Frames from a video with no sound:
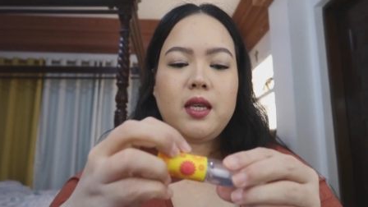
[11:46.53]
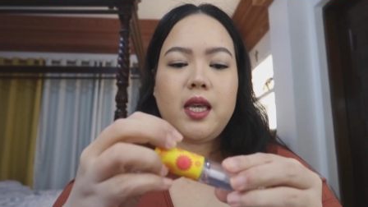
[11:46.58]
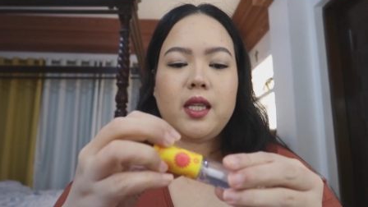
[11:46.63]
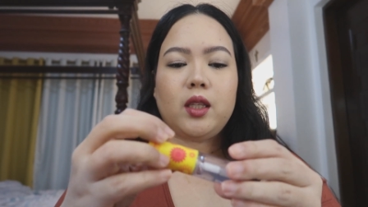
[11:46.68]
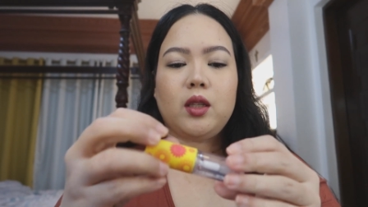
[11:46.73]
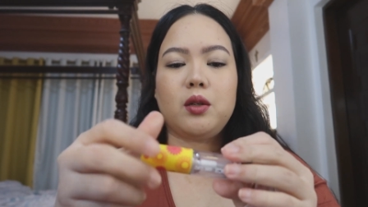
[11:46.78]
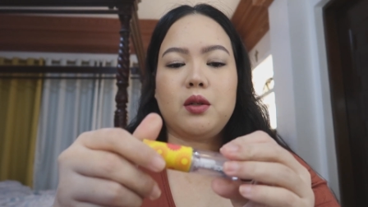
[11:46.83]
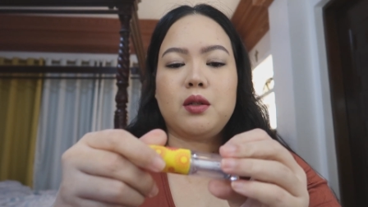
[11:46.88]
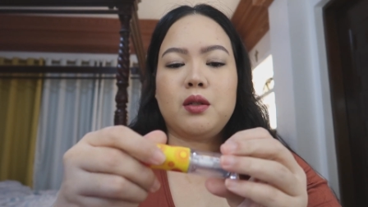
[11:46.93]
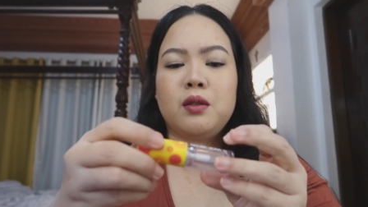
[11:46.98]

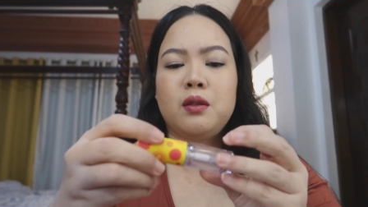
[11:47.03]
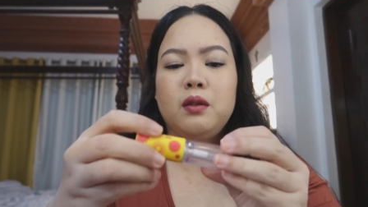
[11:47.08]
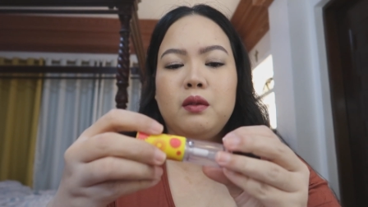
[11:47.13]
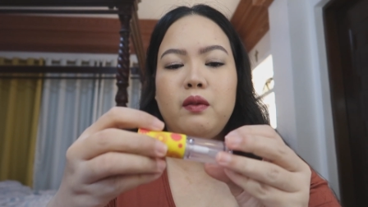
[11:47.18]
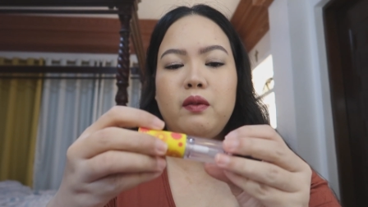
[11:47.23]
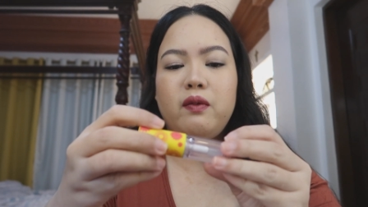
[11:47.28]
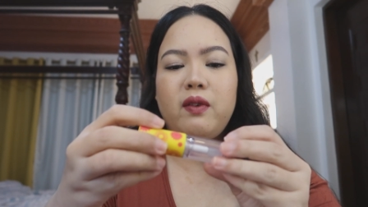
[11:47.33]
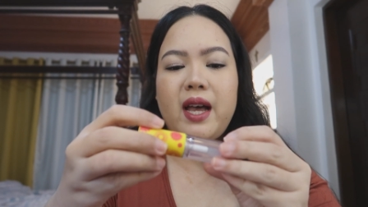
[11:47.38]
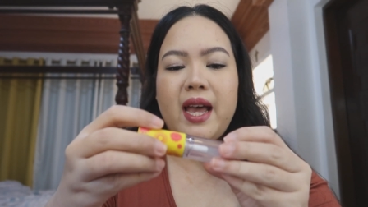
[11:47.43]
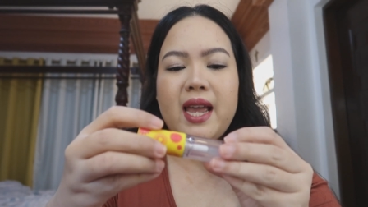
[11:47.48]

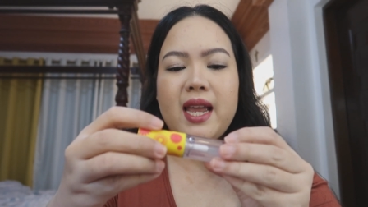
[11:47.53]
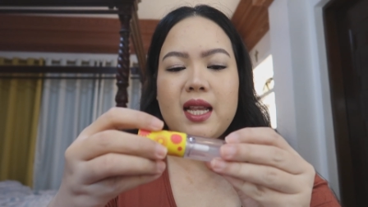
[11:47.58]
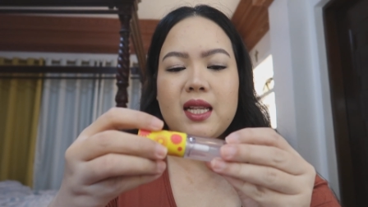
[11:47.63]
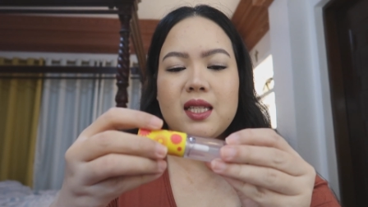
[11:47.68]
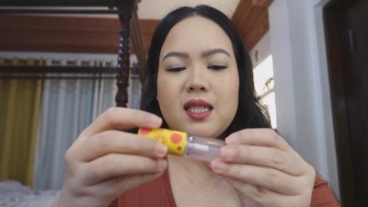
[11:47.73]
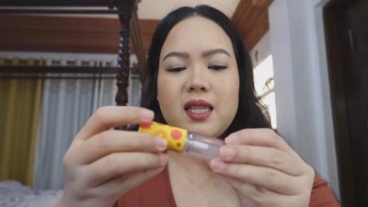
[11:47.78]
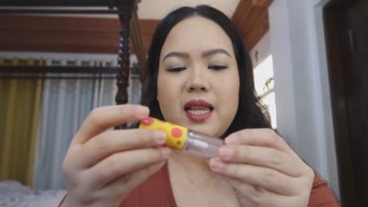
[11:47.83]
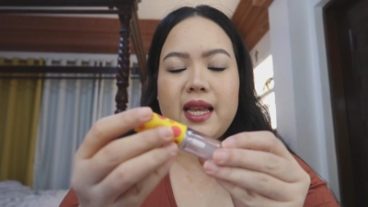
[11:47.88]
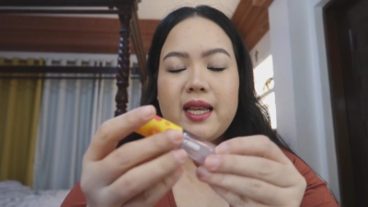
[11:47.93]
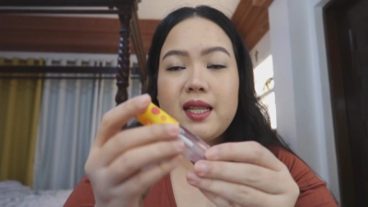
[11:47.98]
Itong
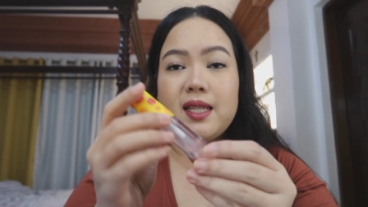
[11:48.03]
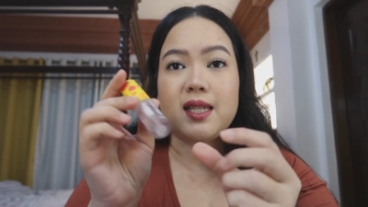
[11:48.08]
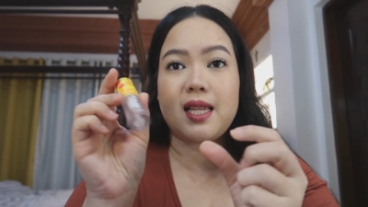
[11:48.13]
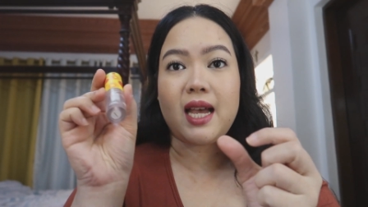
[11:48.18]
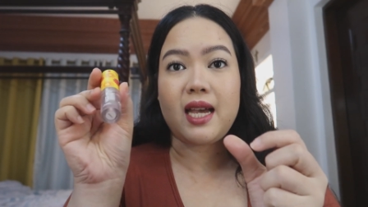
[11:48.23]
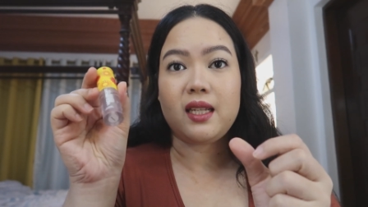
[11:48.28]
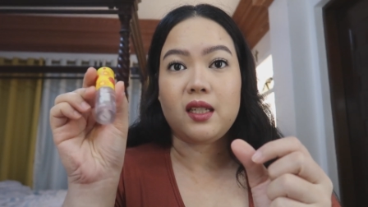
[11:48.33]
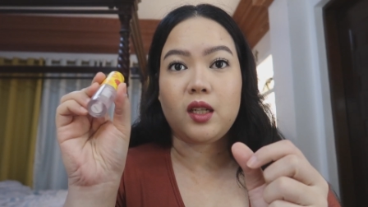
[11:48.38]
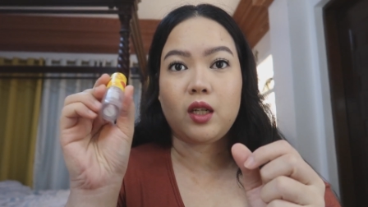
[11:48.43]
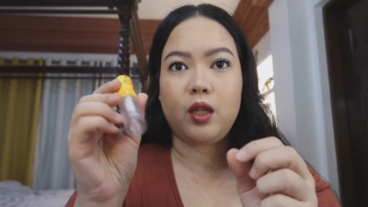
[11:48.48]
Vice X
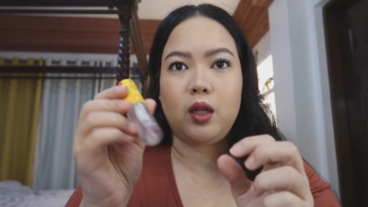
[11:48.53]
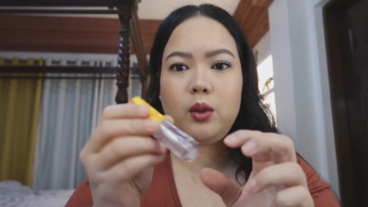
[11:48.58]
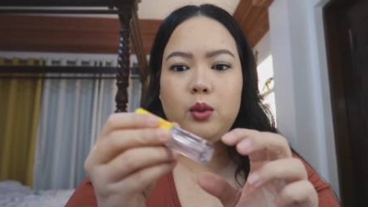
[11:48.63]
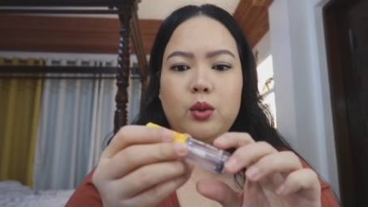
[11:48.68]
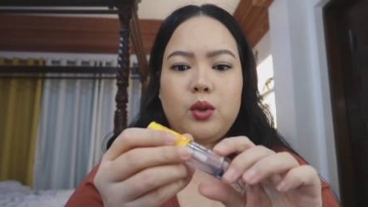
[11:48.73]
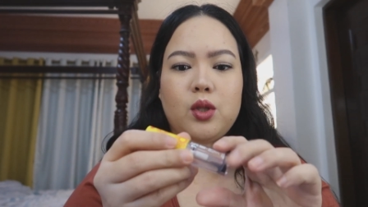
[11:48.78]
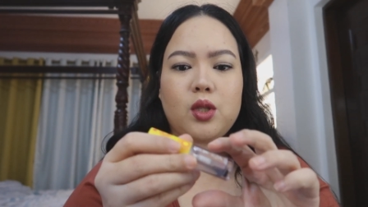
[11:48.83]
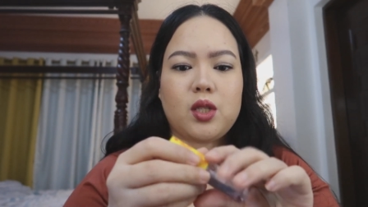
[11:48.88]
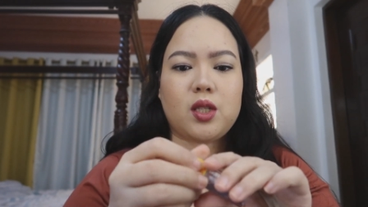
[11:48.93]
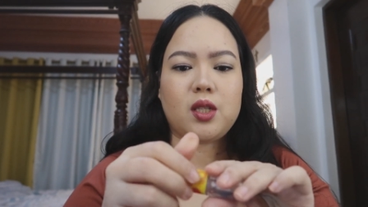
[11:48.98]
Anne
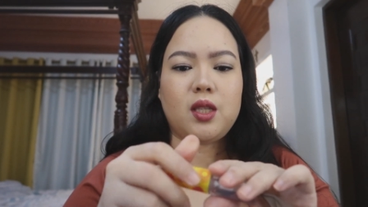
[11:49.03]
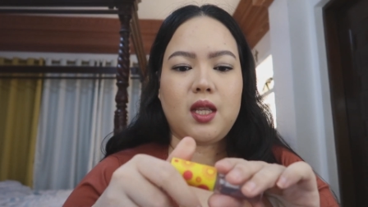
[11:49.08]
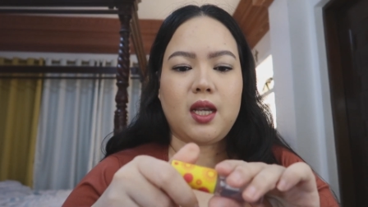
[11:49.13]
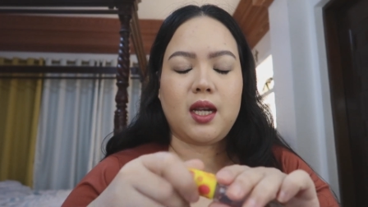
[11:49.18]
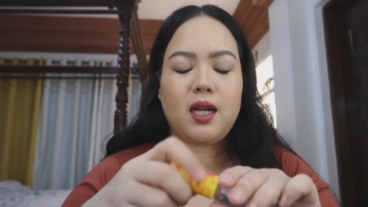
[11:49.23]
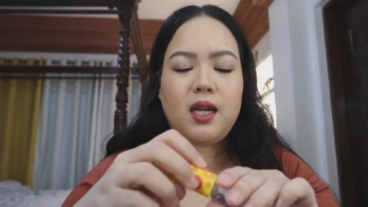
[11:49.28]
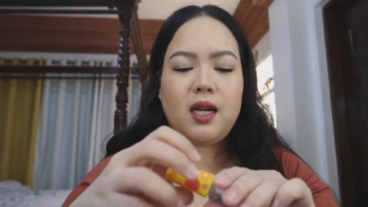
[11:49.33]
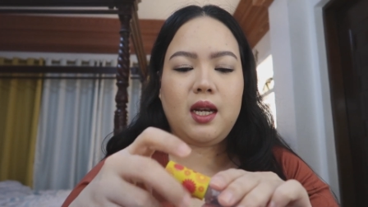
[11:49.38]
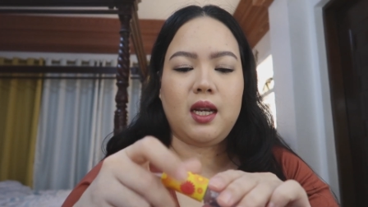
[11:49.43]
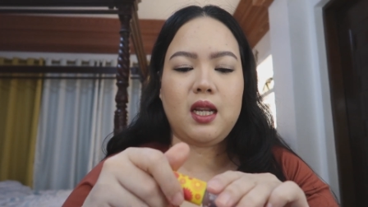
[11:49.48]
Clutes
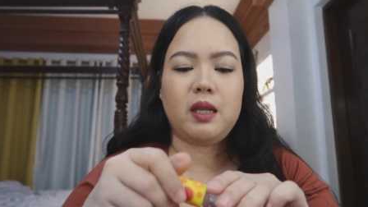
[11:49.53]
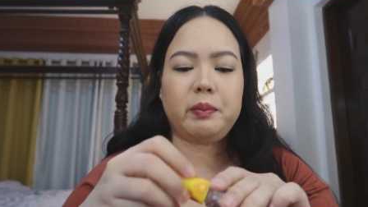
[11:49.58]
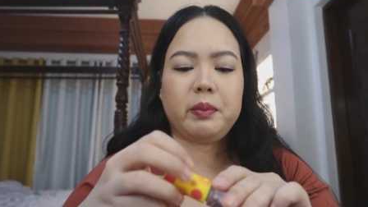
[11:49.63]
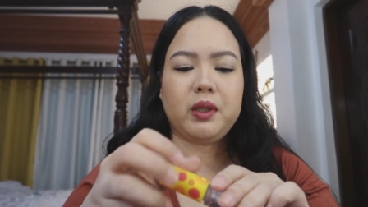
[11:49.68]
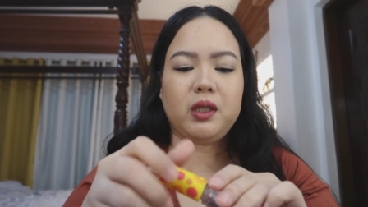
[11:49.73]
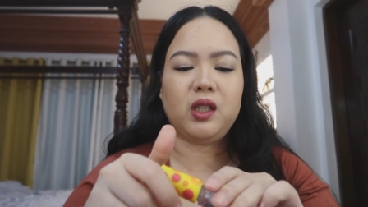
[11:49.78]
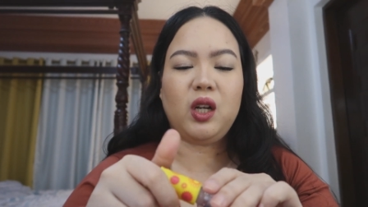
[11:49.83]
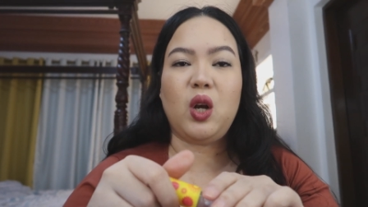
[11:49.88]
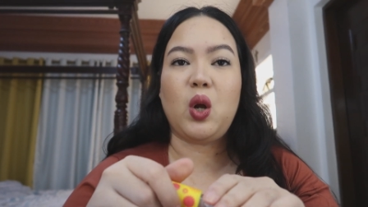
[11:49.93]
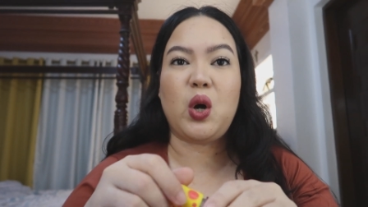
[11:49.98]
na lip
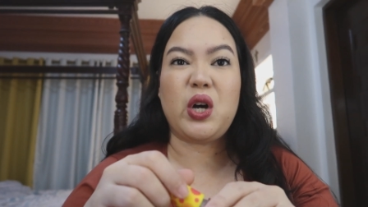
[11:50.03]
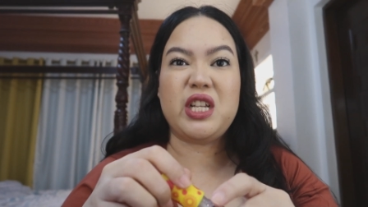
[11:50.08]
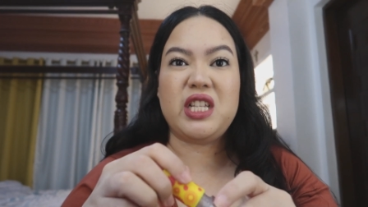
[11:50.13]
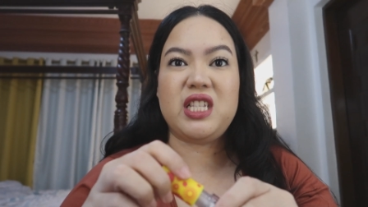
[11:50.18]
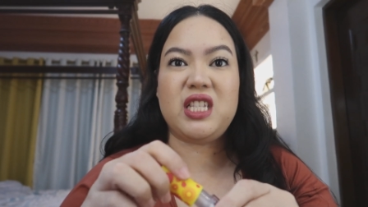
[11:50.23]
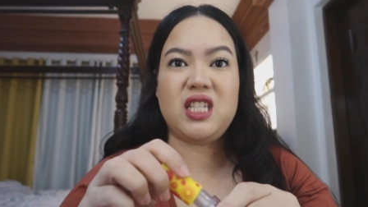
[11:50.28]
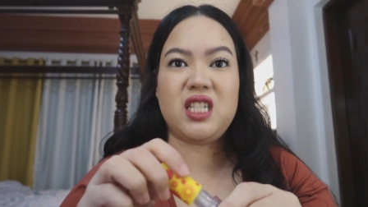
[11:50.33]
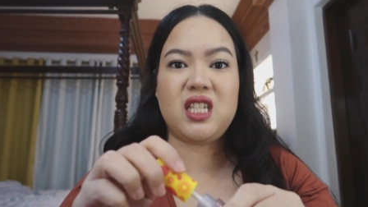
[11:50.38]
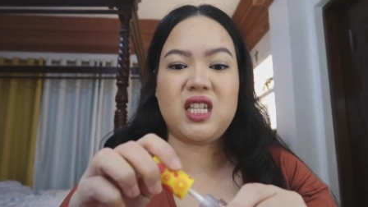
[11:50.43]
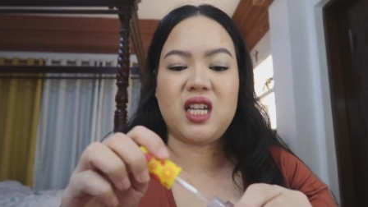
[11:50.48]

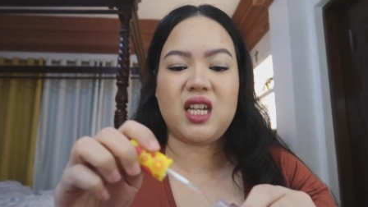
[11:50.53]
gloss.